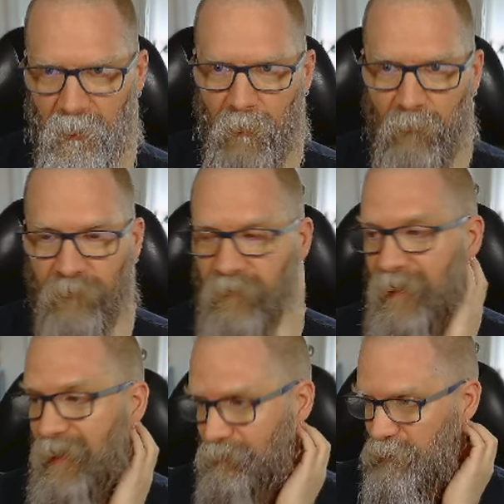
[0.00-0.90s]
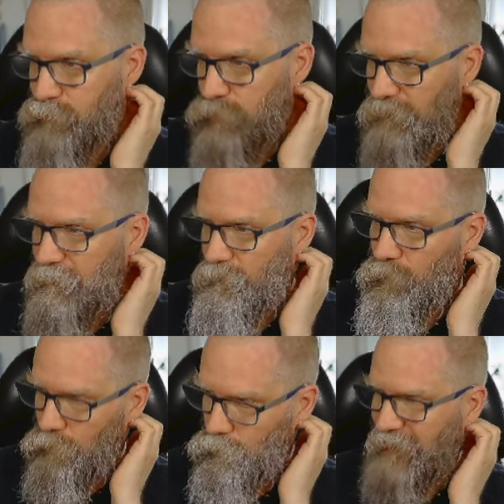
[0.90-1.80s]
For today, I'm going to put them
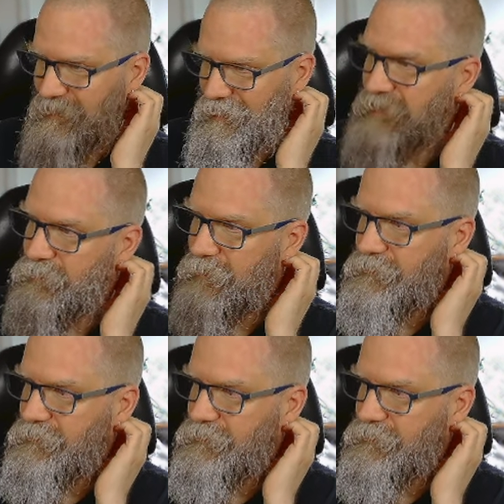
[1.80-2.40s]
right in this